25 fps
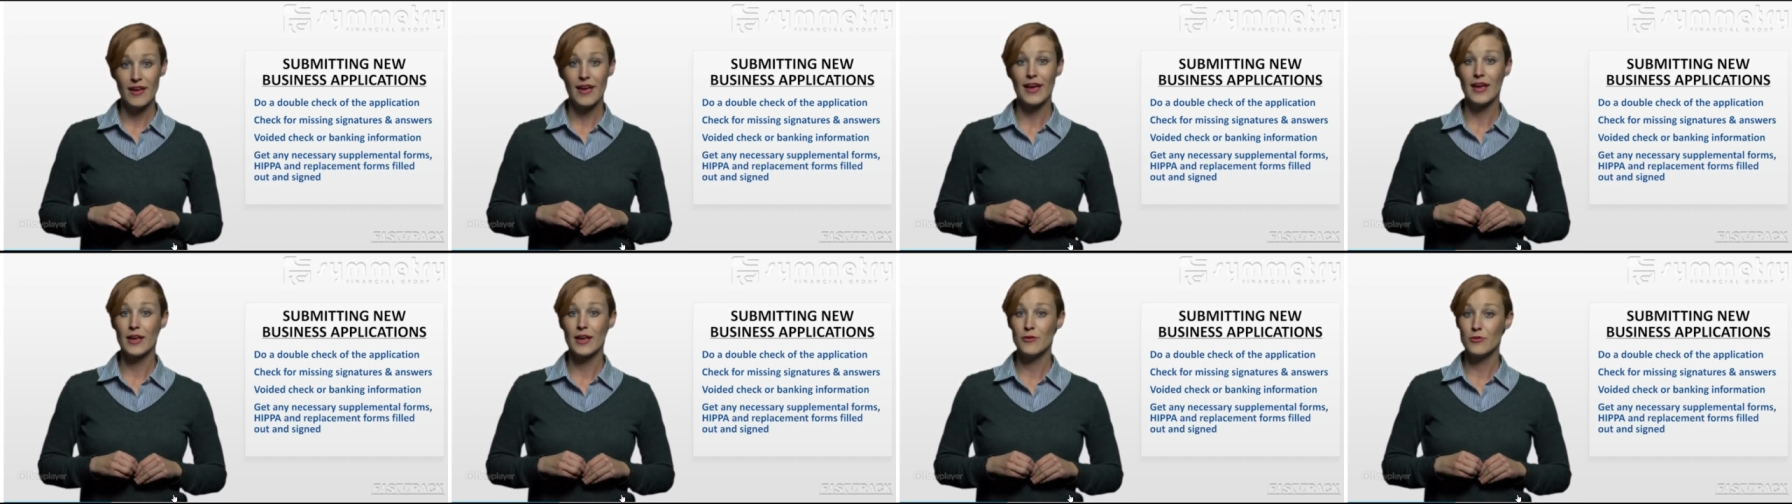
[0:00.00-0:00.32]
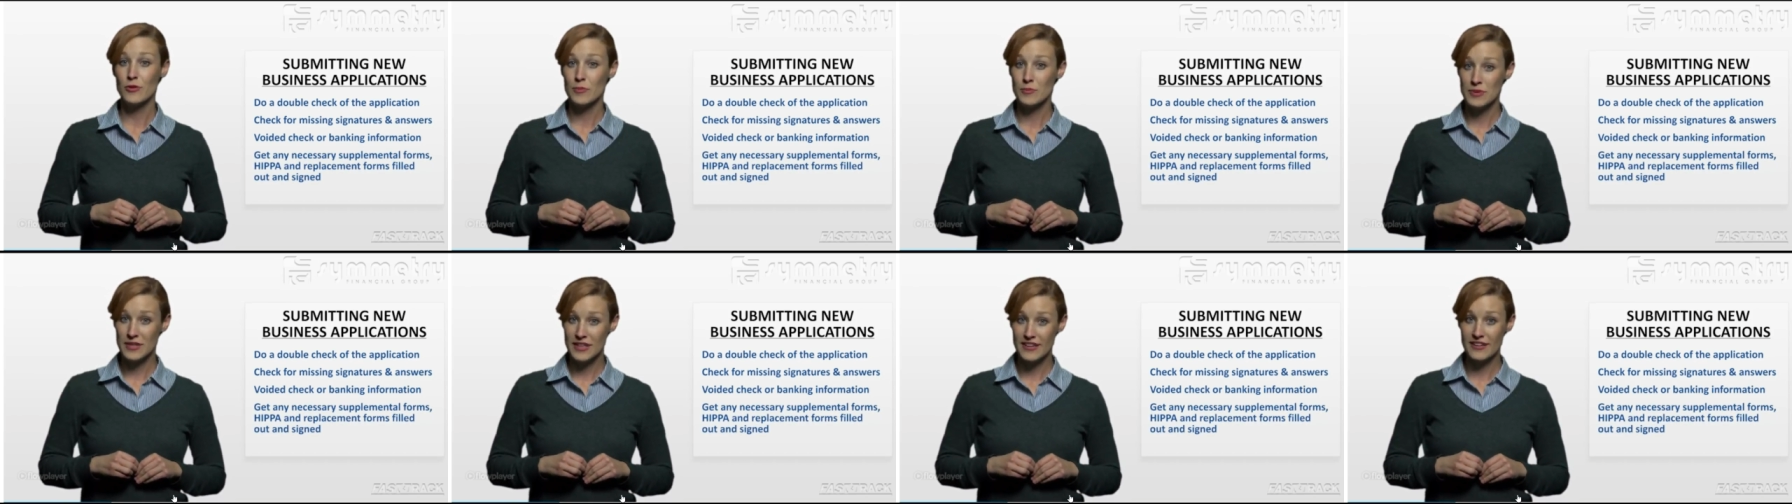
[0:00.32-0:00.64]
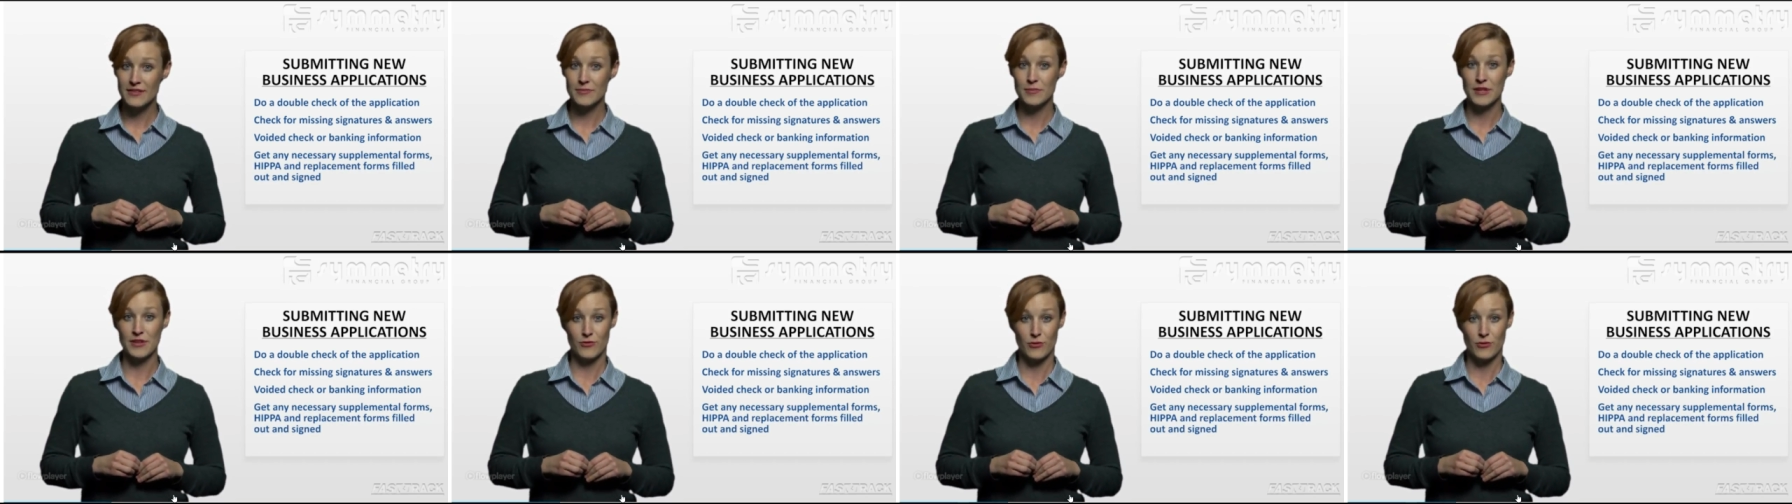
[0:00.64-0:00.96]
and
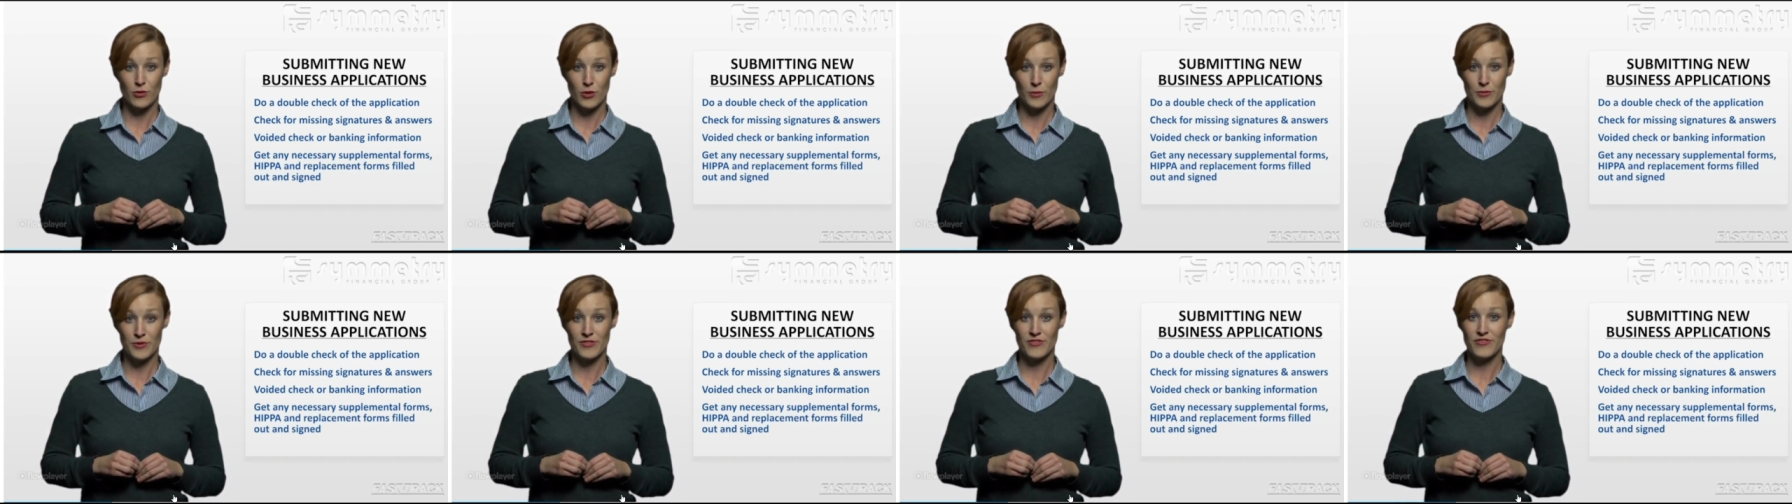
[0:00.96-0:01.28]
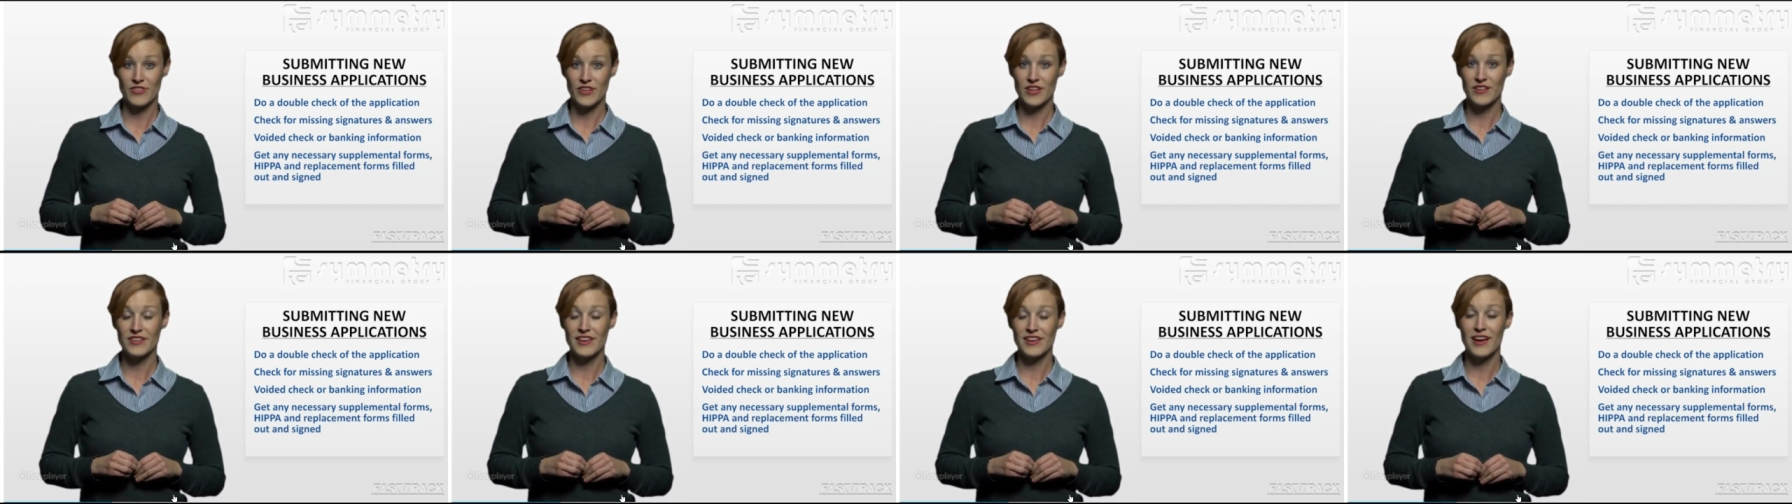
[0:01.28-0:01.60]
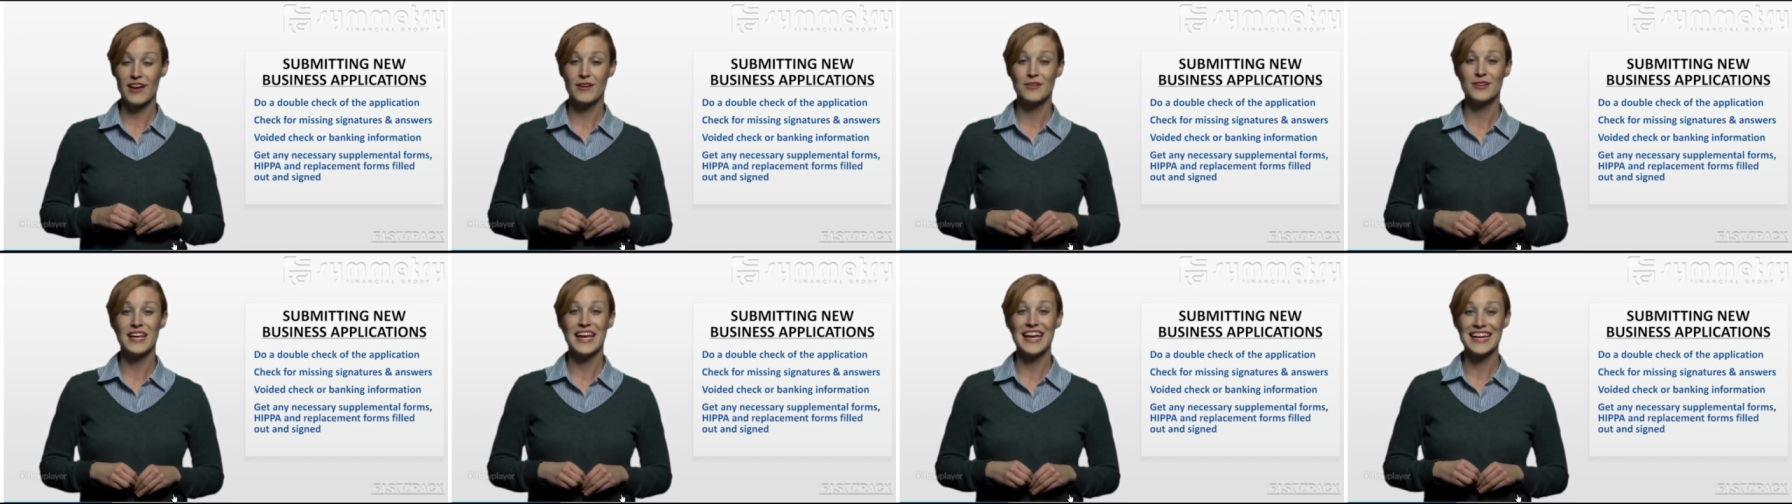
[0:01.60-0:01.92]
replacement forms filled
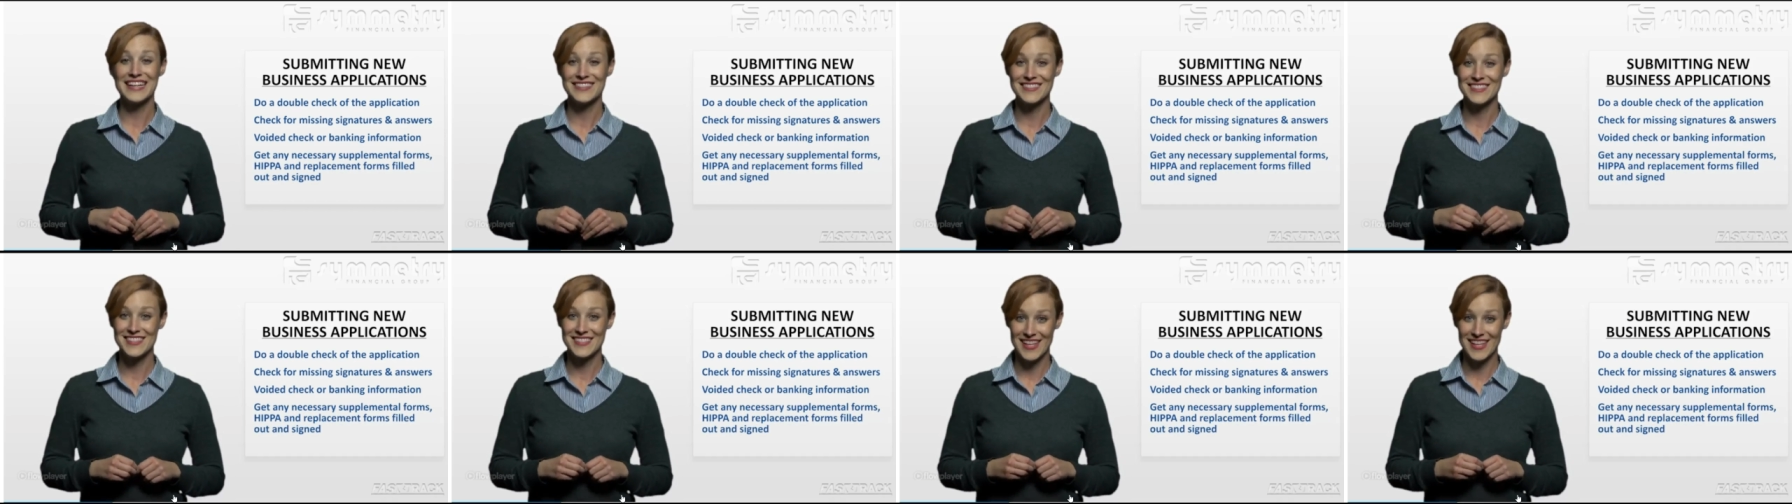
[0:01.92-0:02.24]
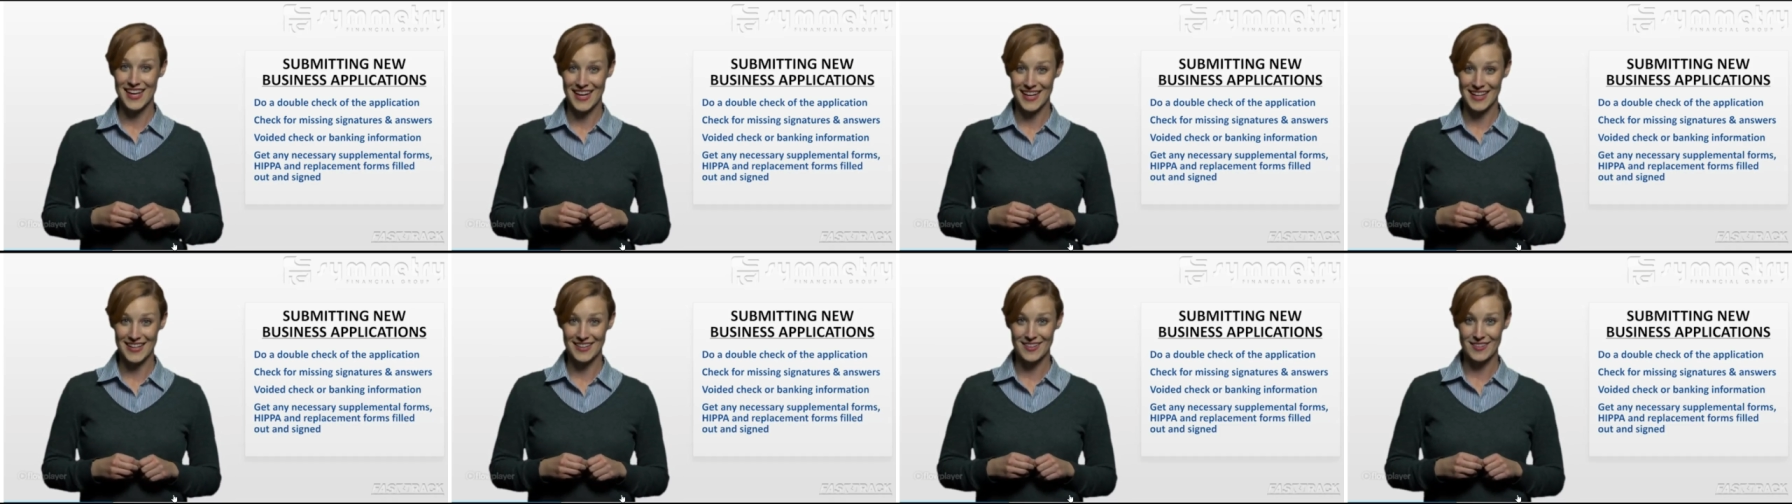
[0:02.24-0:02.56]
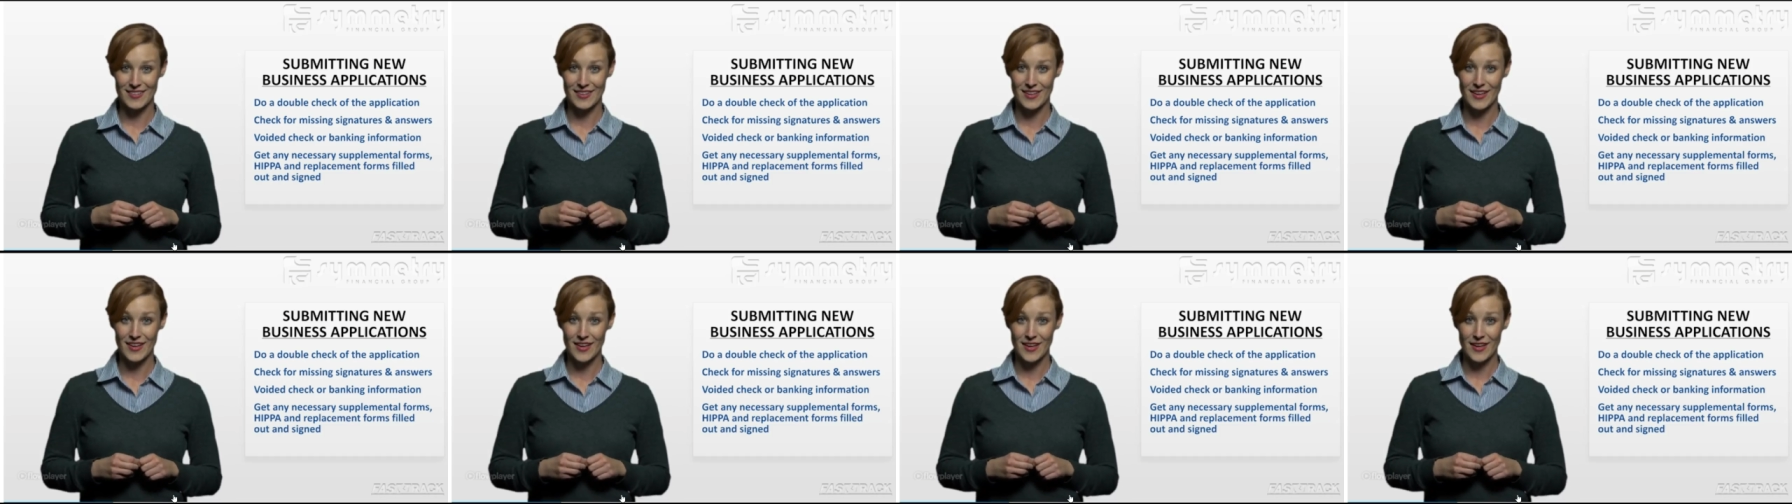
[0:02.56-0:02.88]
out and signed.